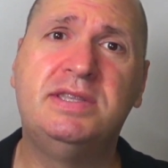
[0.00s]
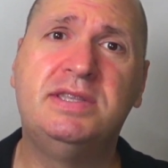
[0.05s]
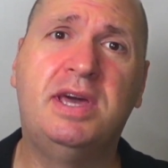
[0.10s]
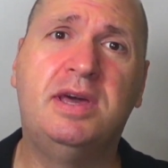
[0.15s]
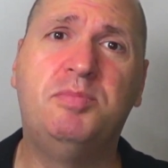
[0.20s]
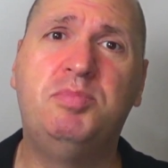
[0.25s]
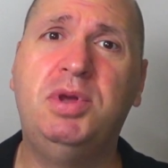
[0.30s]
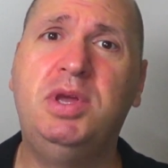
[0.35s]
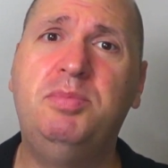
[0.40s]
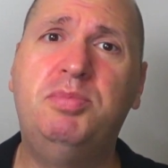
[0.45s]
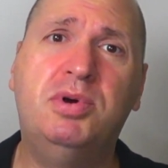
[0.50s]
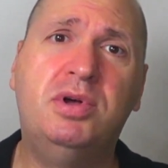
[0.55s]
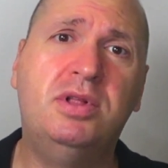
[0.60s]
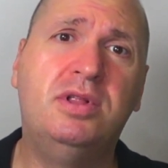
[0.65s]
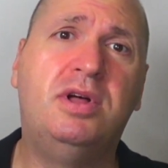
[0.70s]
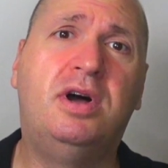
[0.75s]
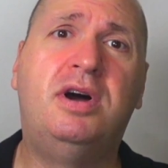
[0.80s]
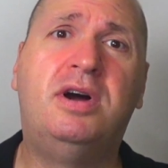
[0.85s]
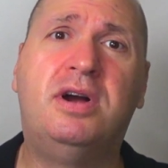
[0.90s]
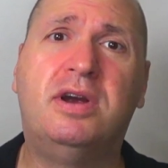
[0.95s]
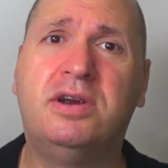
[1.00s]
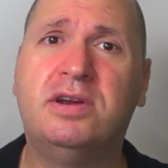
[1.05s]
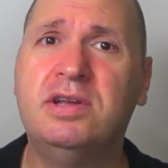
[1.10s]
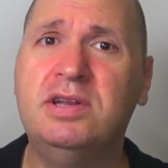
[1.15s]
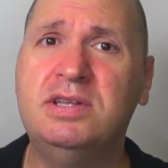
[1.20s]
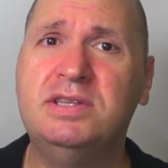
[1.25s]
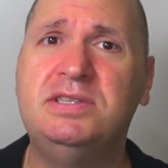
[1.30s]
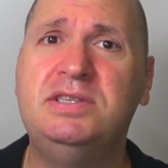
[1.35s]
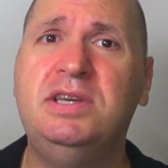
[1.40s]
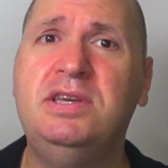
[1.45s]
that people are
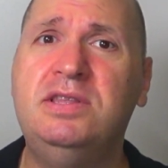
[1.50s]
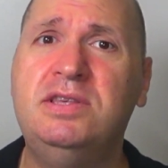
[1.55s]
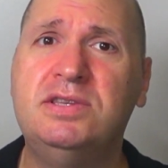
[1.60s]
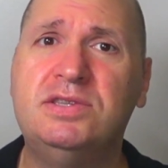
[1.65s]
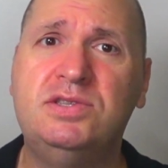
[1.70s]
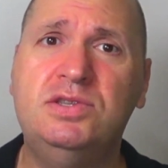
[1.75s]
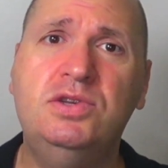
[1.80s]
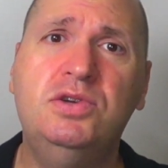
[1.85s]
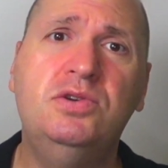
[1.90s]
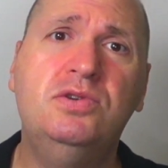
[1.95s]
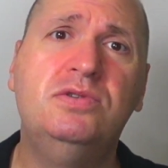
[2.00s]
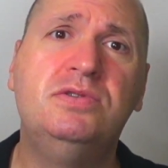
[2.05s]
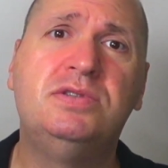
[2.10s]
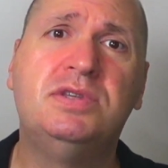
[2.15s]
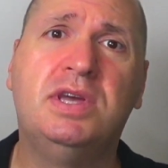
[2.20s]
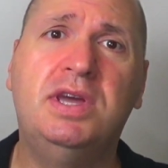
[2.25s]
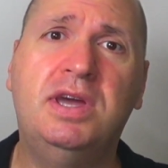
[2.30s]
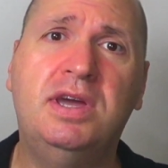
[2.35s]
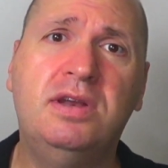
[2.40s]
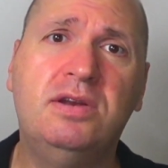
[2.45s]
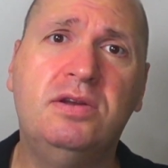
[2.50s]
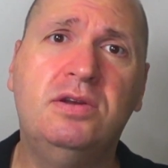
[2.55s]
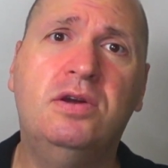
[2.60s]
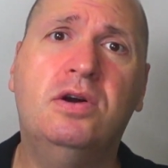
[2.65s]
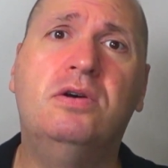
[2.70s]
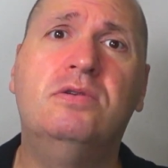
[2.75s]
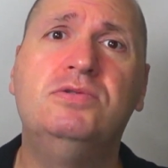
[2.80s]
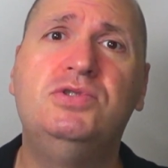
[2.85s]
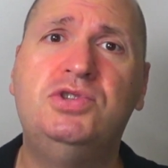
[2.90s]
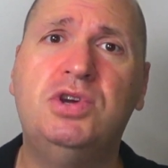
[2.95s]
going to see this news and
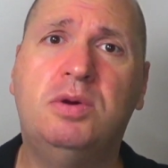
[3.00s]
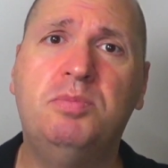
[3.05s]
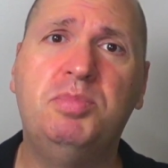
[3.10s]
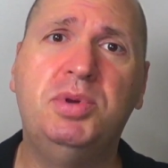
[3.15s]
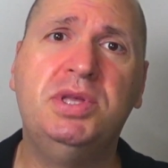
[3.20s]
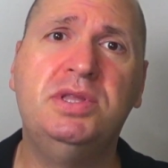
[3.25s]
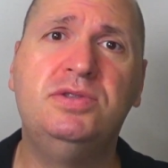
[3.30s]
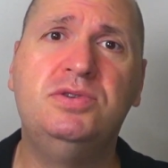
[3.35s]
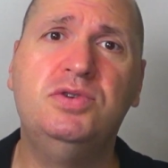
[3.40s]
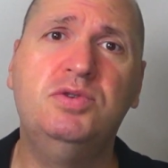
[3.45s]
go jump in